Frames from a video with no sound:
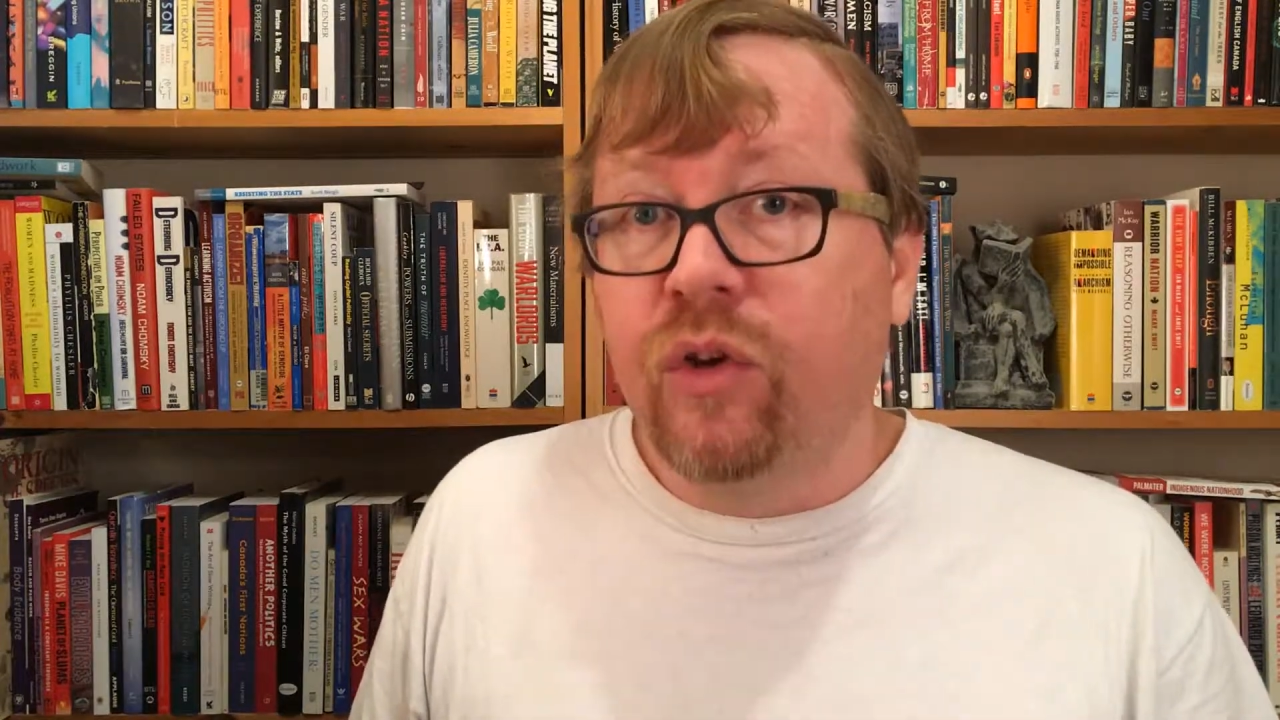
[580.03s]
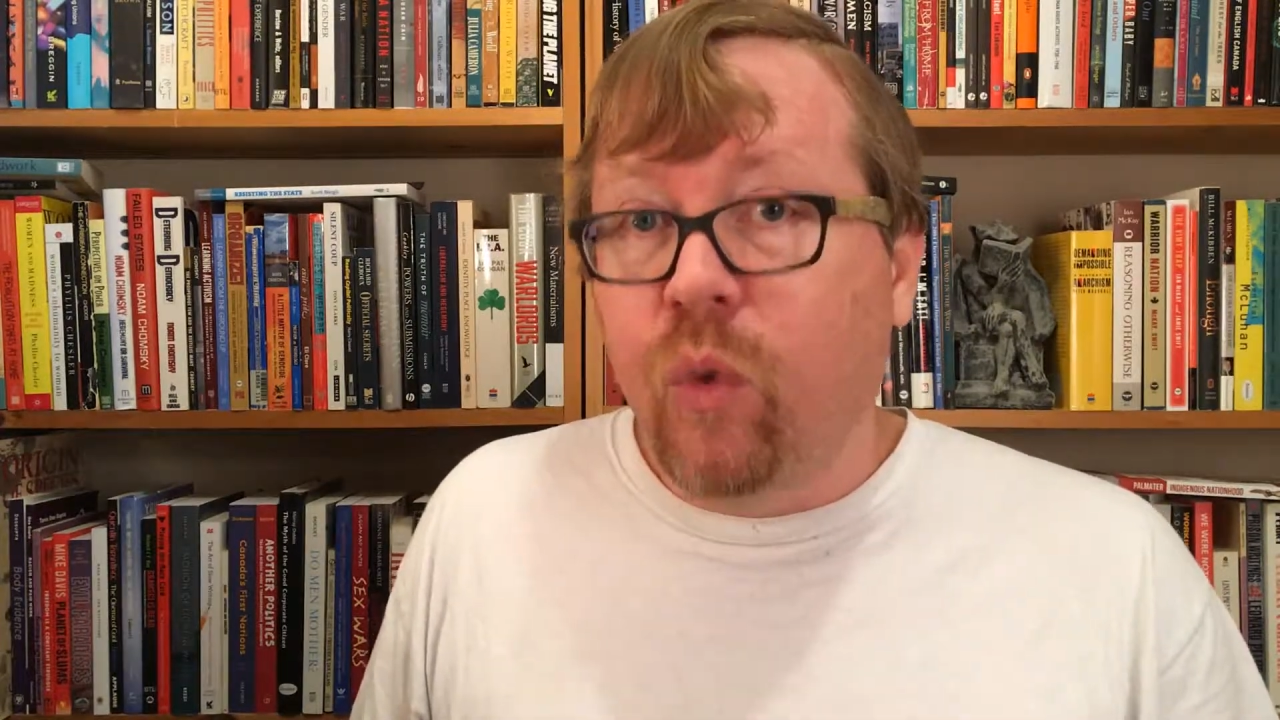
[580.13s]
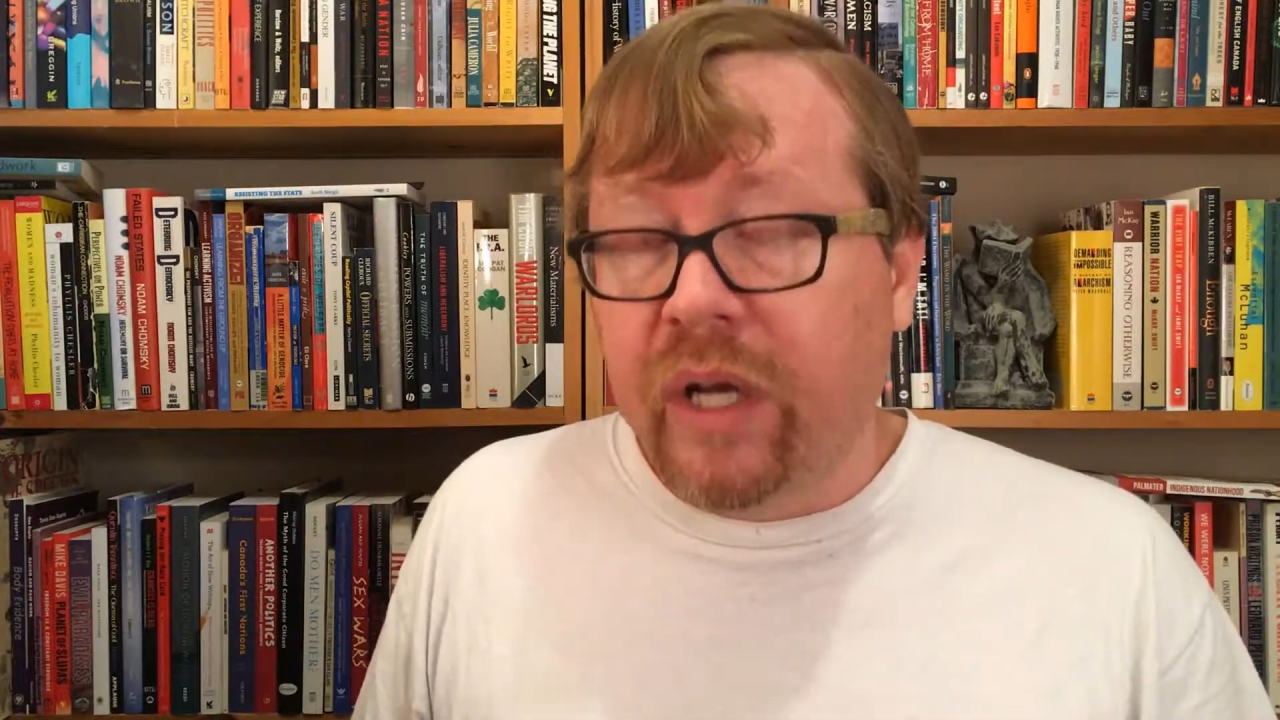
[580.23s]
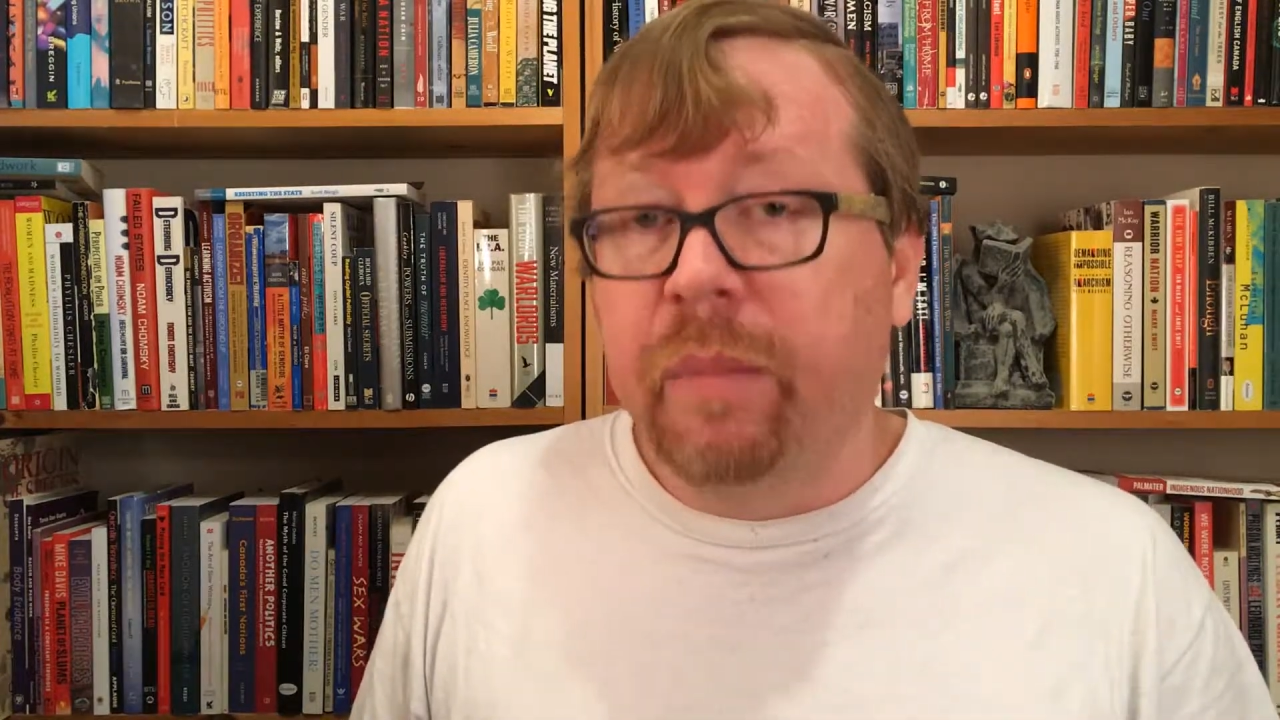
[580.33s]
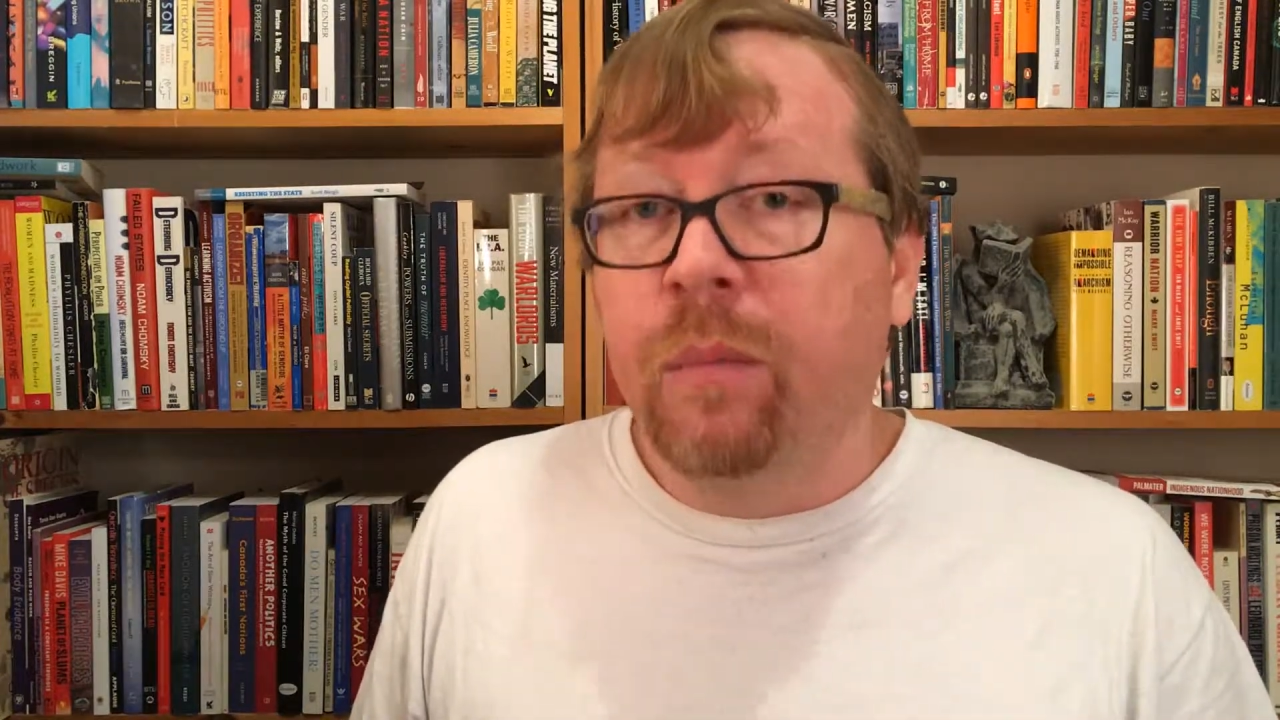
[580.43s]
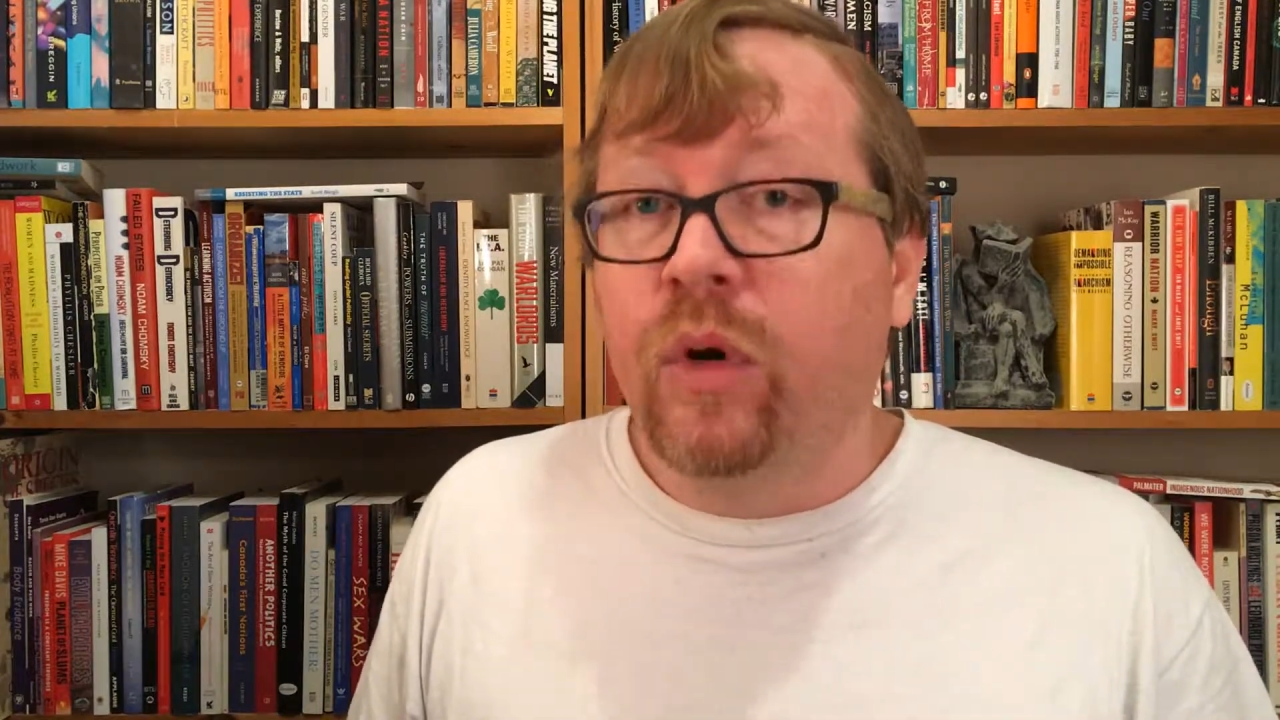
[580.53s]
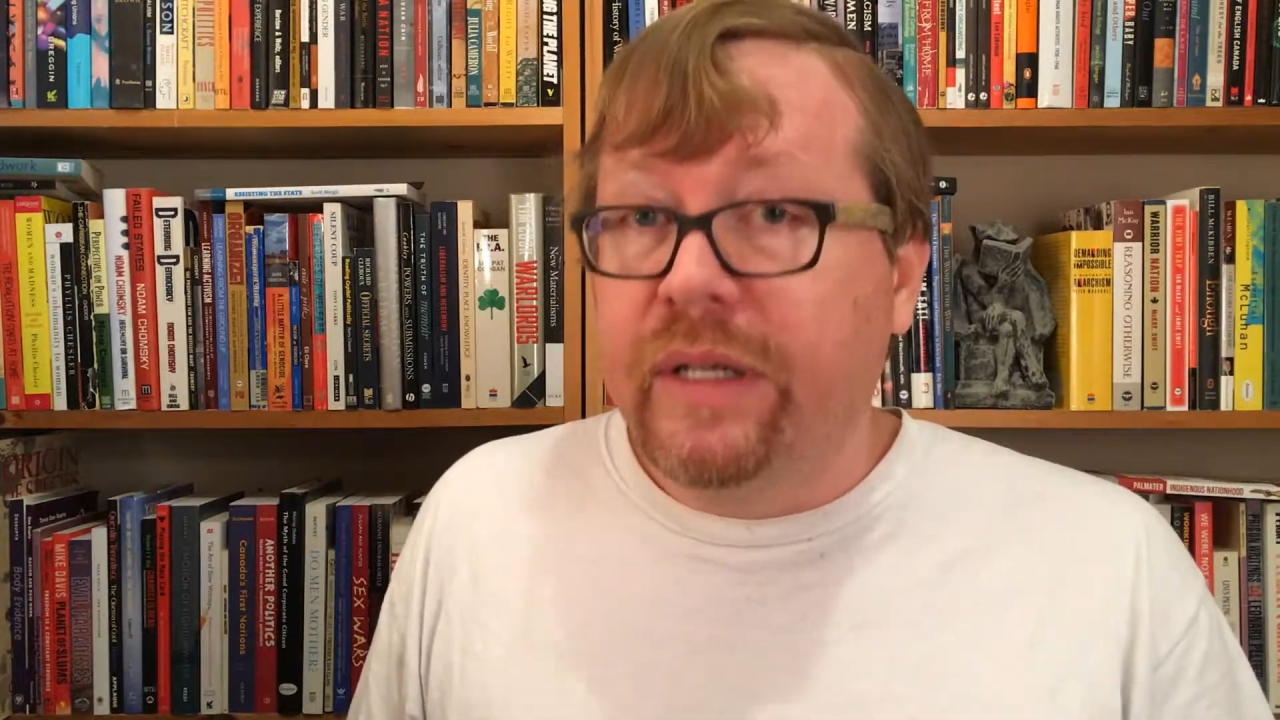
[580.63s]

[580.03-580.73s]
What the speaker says: quite a bit more